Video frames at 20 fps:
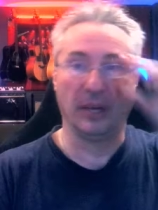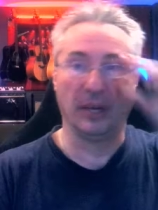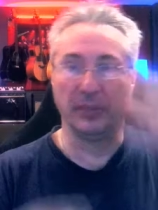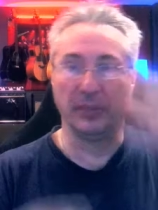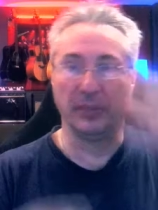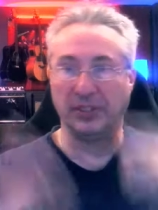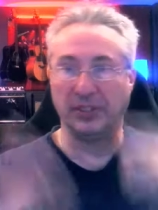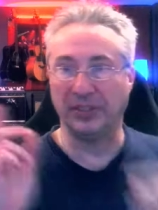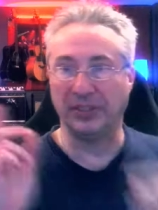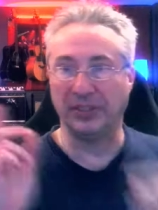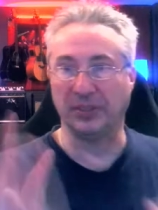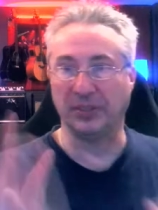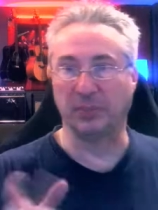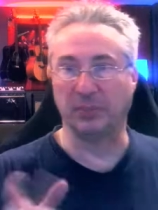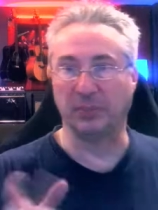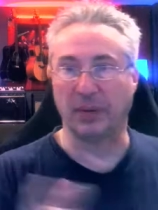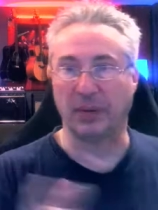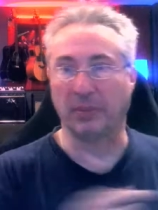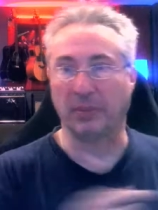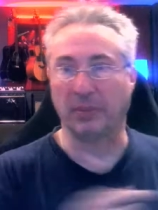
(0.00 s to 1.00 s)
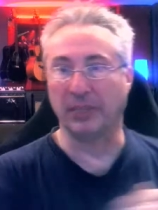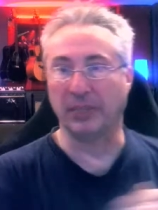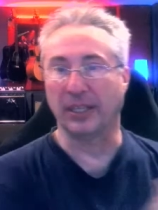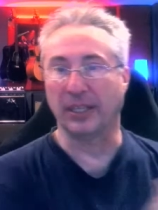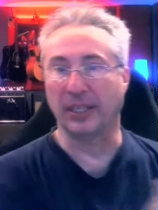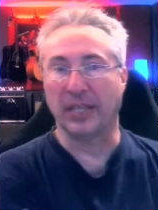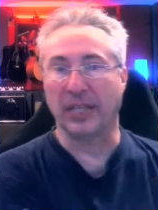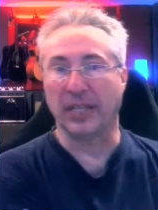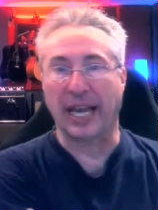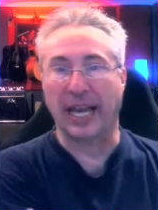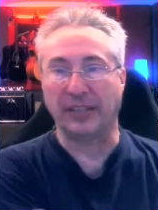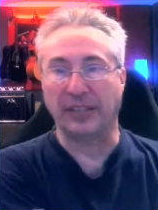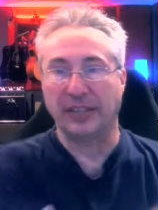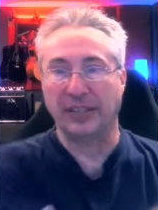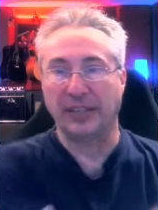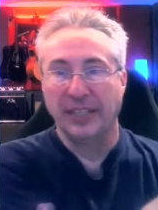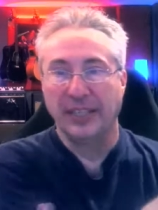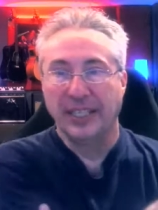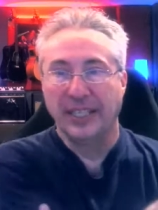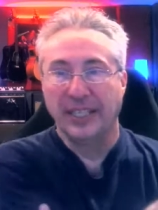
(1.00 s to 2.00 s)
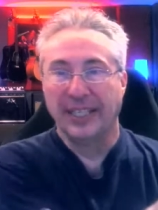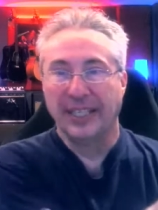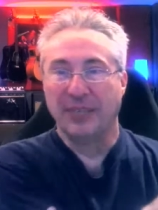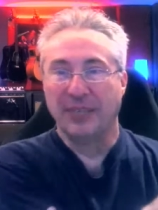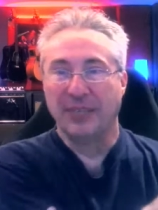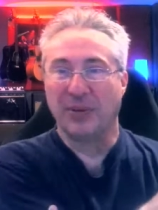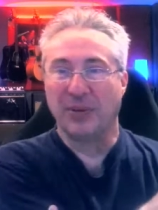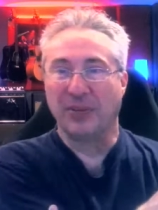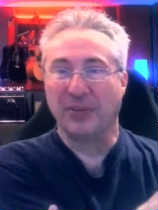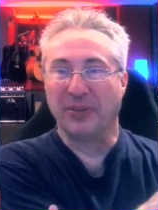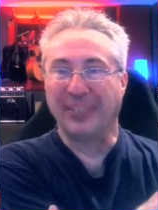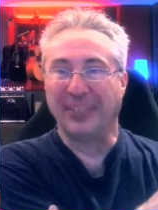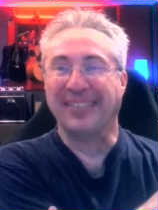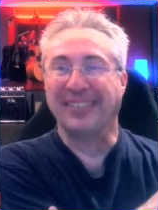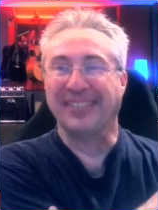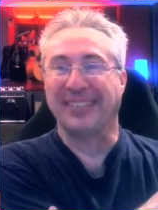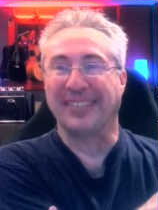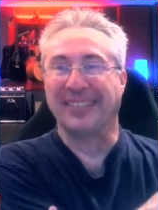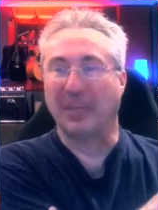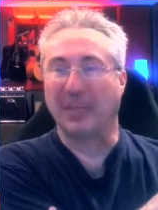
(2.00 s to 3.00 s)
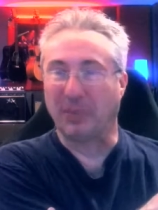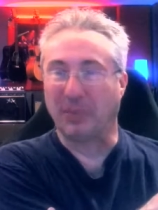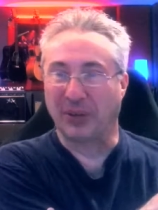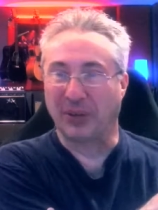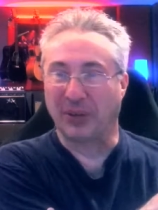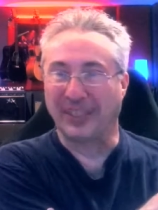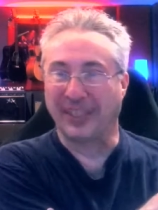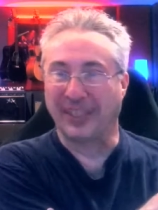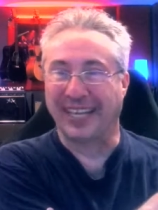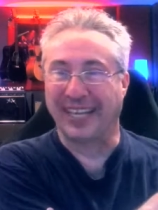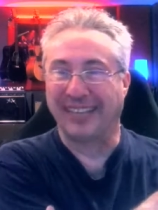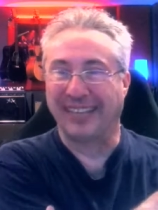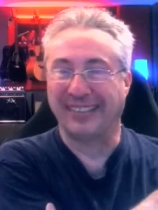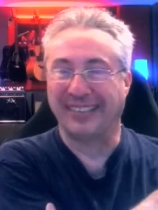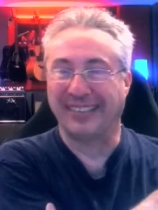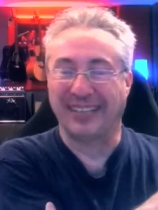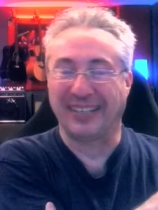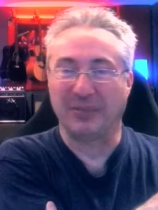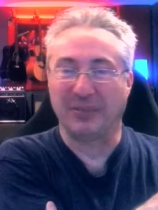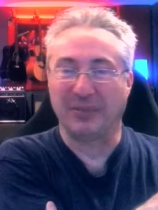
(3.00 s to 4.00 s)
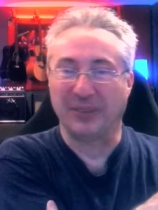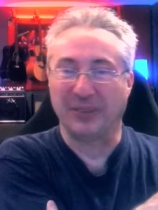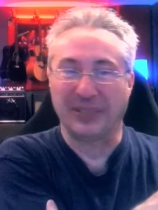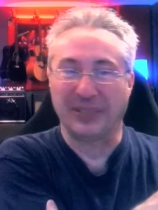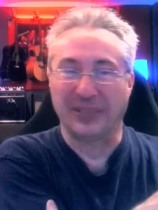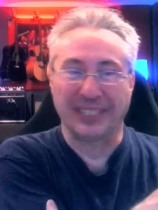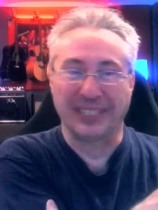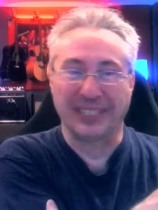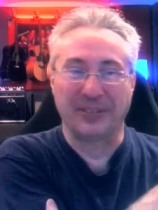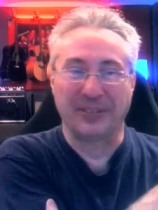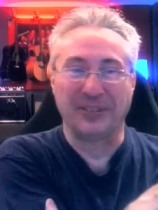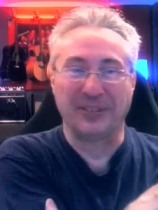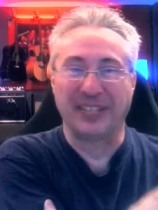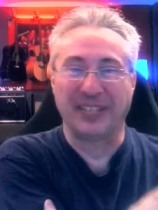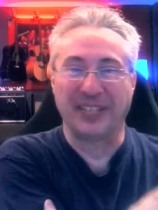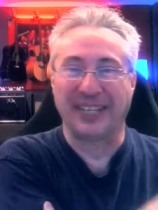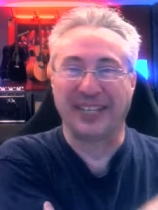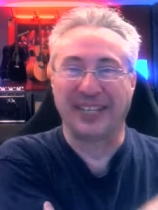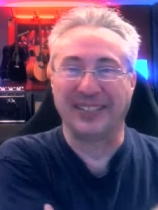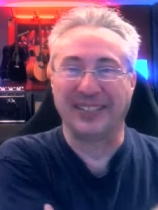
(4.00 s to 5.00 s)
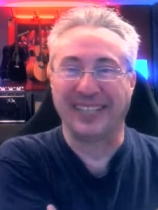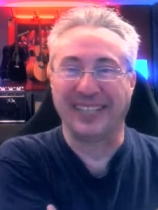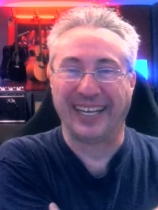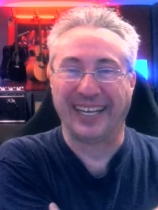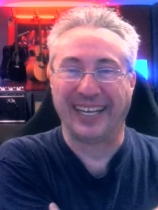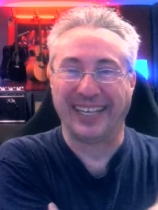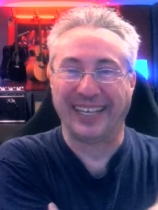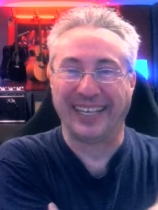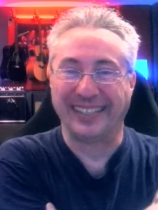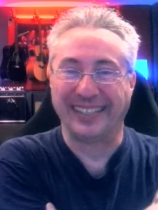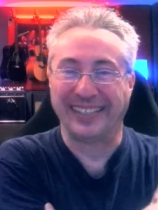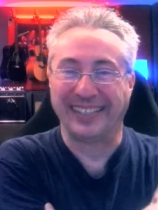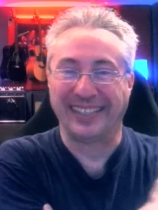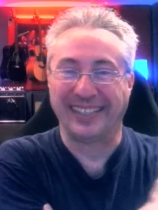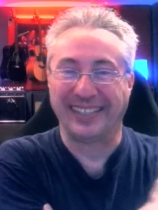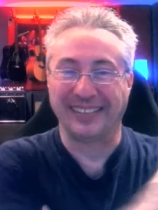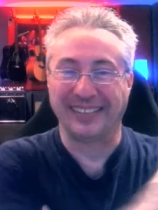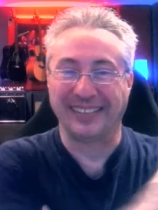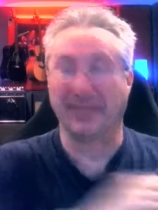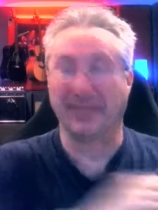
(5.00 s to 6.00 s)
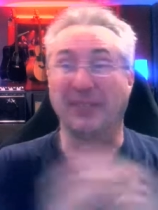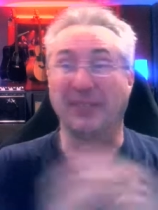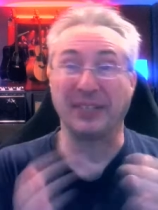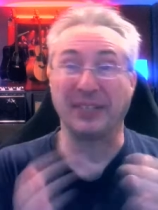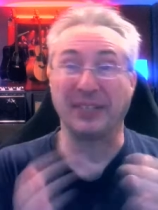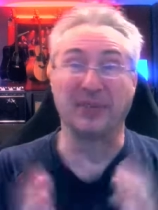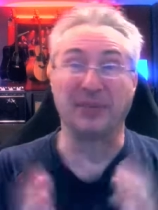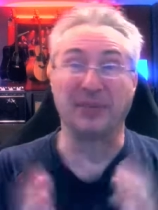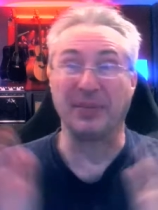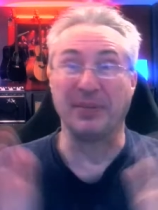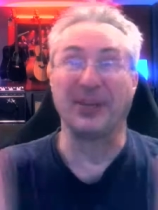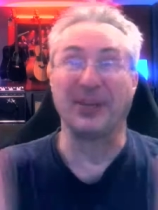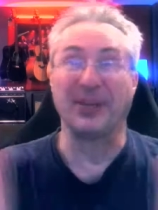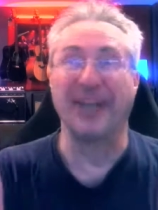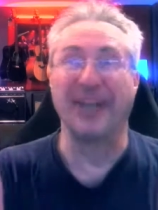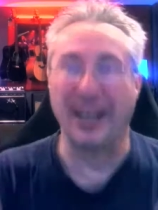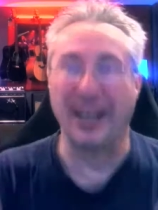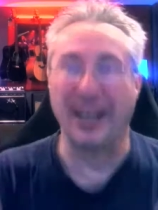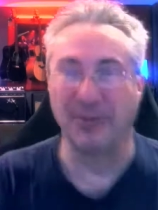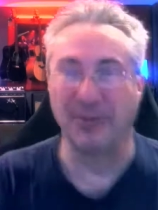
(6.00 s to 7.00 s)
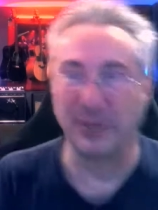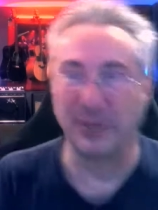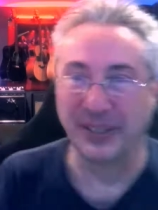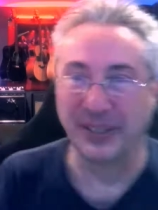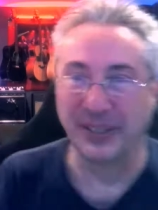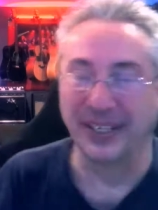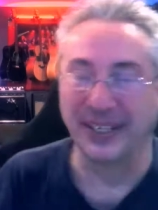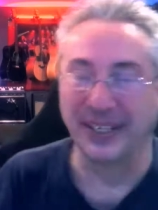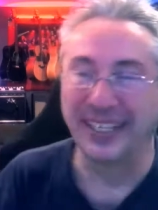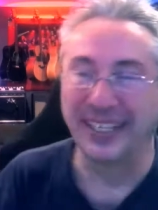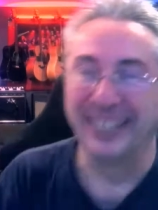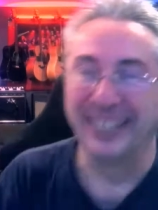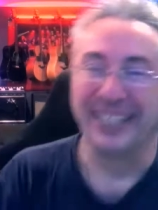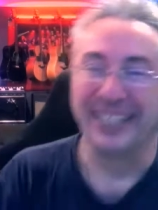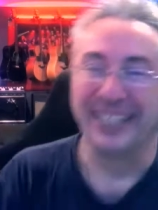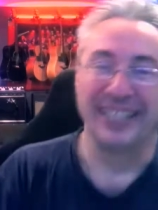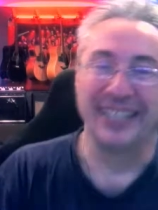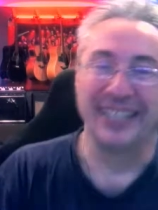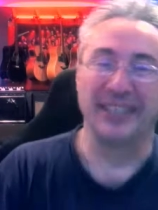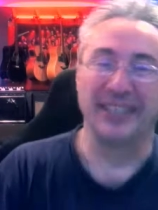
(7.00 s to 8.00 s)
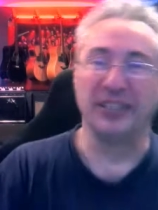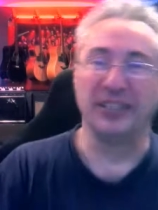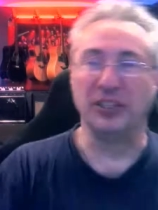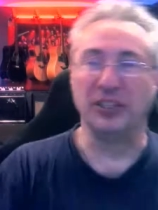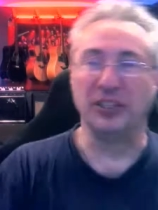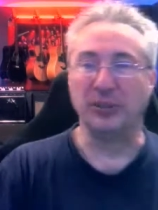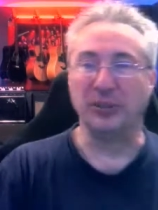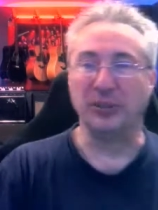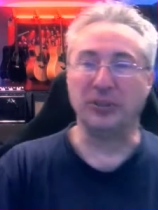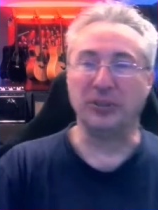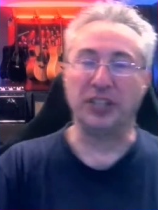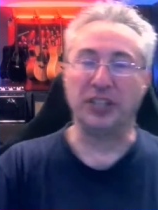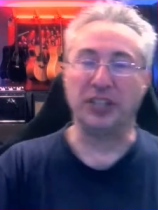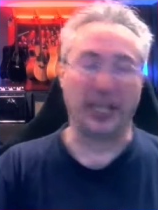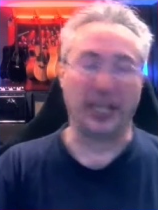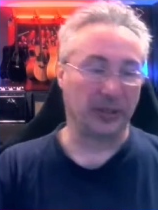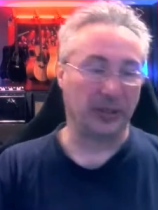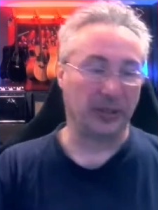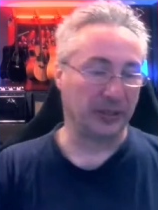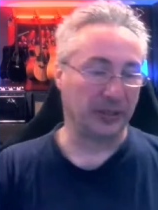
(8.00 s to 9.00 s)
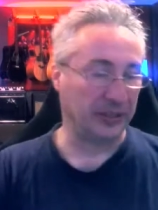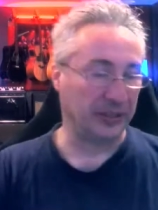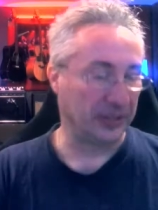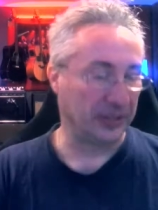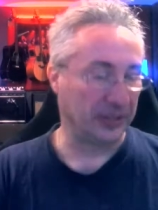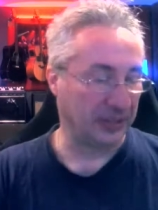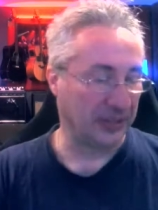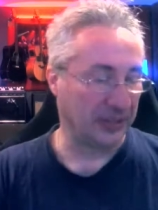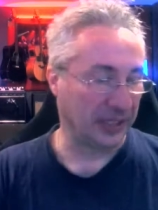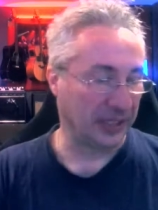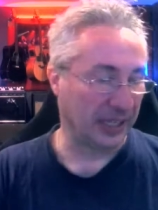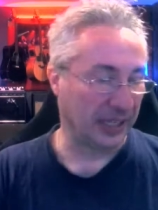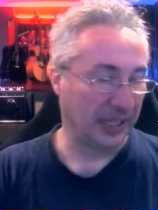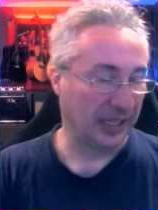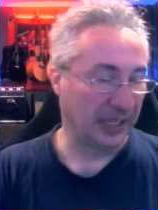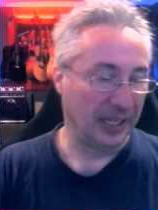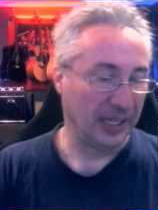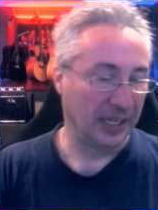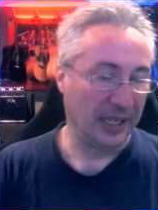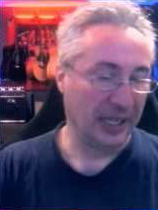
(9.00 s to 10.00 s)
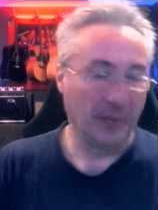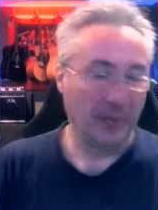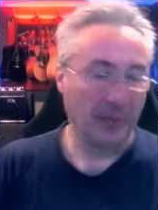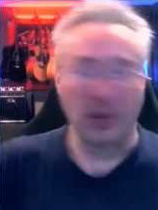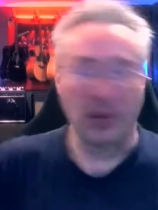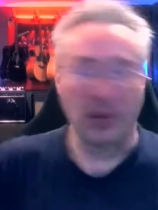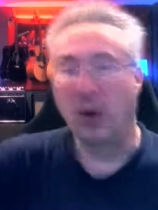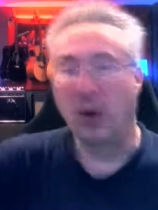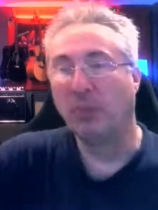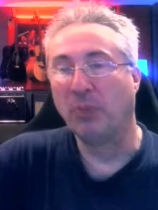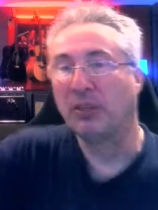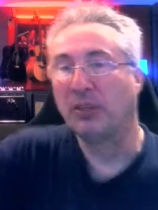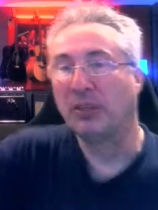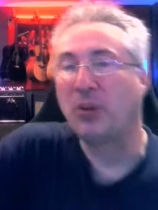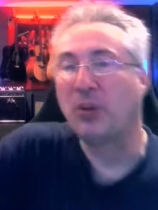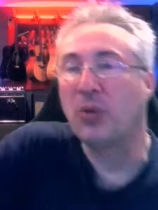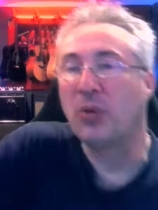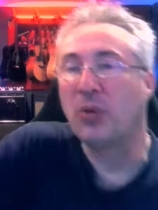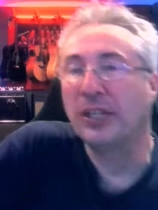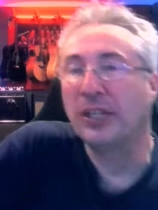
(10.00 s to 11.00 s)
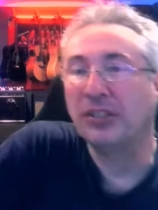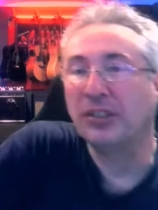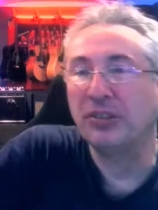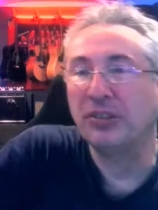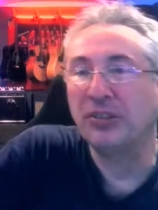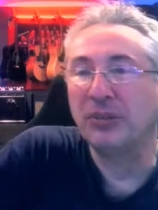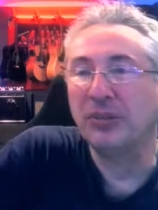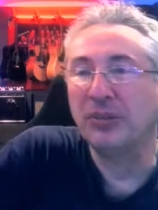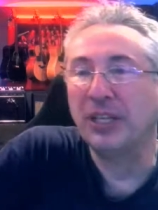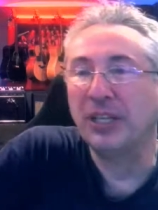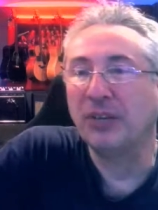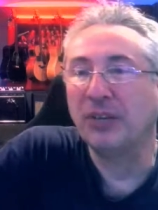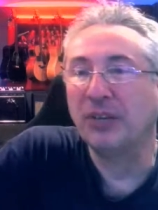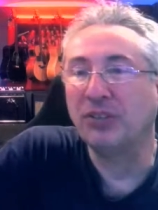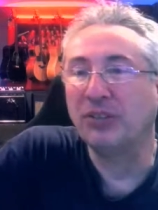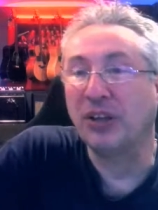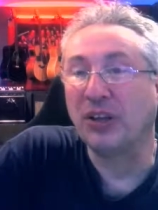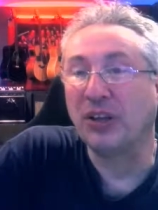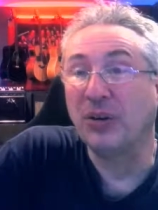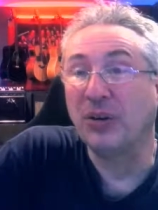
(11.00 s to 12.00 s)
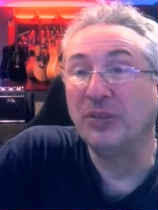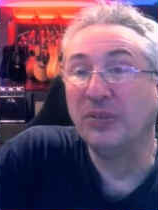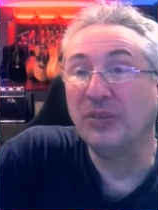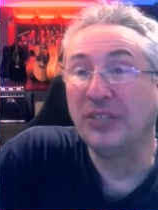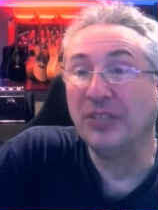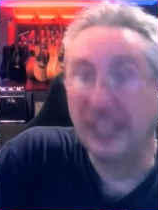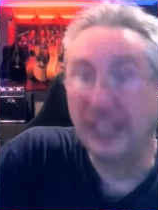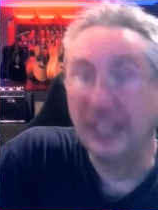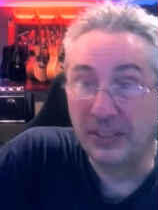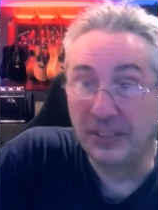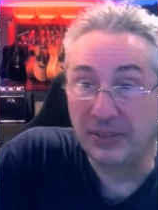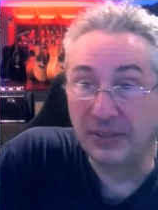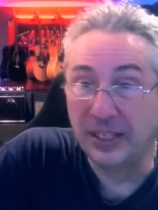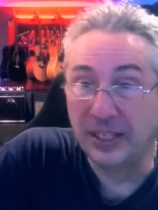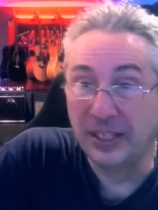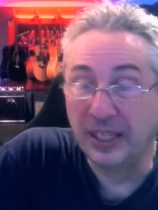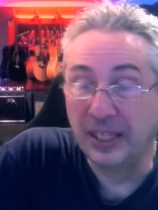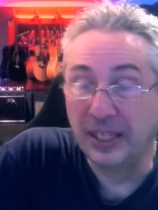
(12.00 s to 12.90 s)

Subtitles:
this is probably the last one of these type of broadcasts that we're doing on the old channel, and so everything from here on out will be on the new channel. This is Home Recording Studio Zone TV